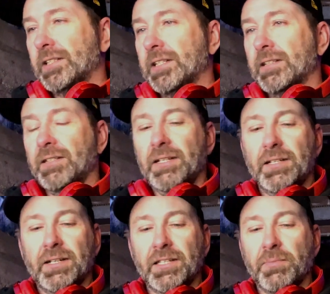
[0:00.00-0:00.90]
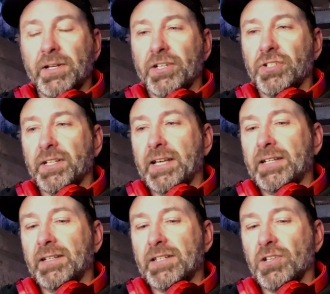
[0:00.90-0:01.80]
the production
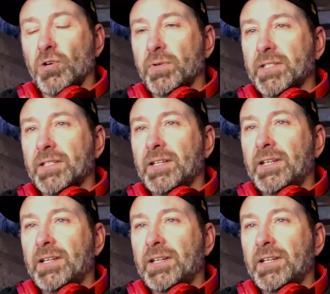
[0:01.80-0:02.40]
again, as always.